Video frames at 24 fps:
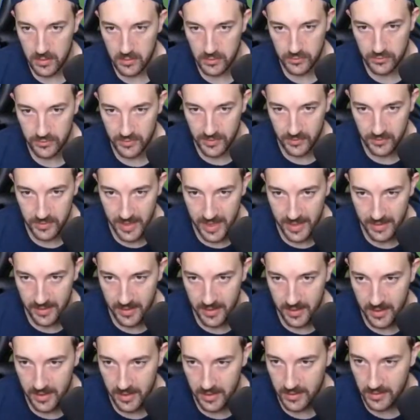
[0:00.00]
Drill that
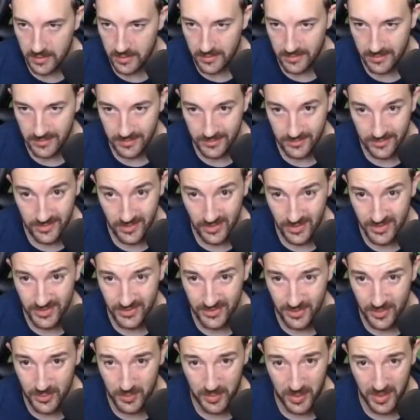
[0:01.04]
there. Nice
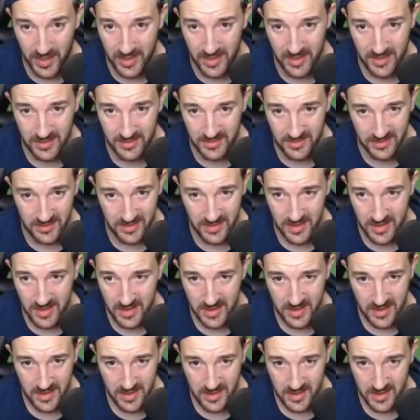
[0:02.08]
drill pass.
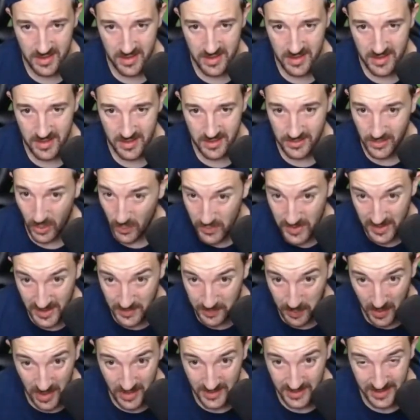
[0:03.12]
I don't think his
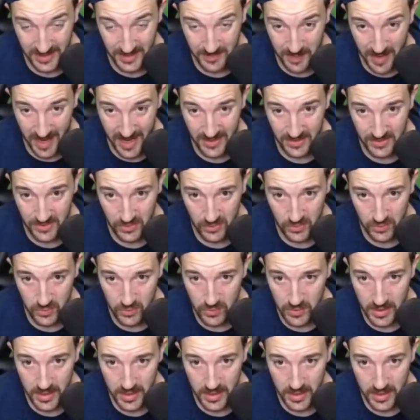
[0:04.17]
passing's bad at all.